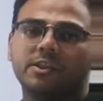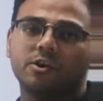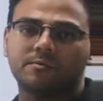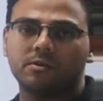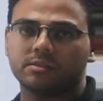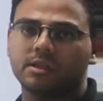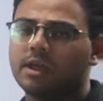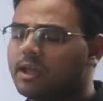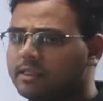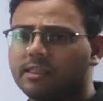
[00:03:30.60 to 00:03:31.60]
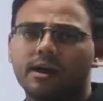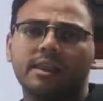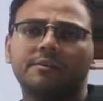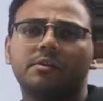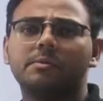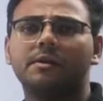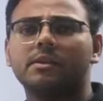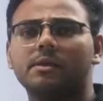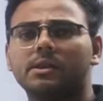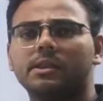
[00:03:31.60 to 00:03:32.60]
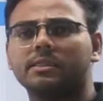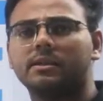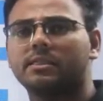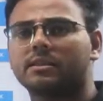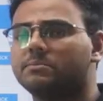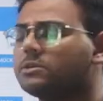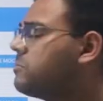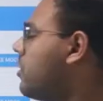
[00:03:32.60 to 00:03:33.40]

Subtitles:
free of cost. The link will be available in the description